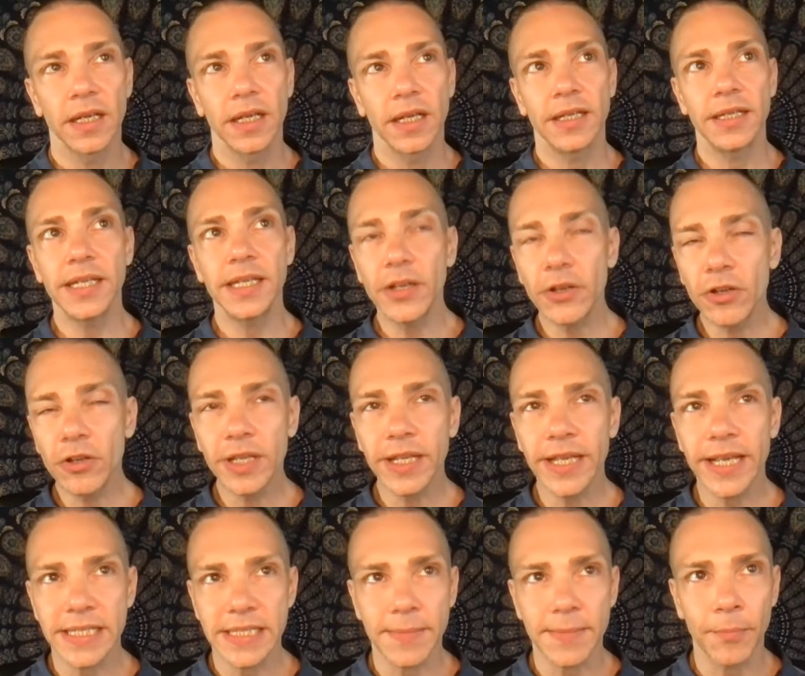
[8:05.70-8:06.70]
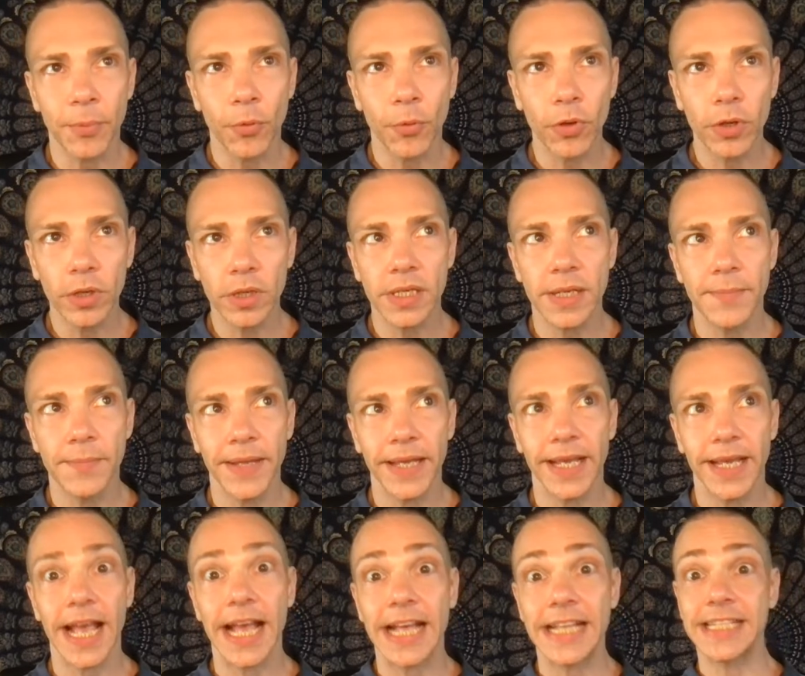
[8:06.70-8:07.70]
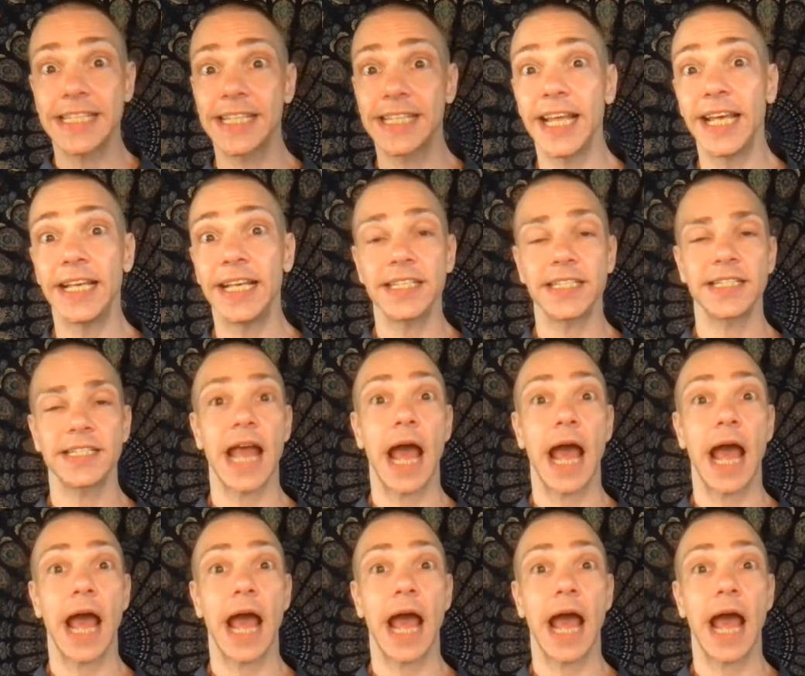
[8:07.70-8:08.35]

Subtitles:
nearly as important to me as this.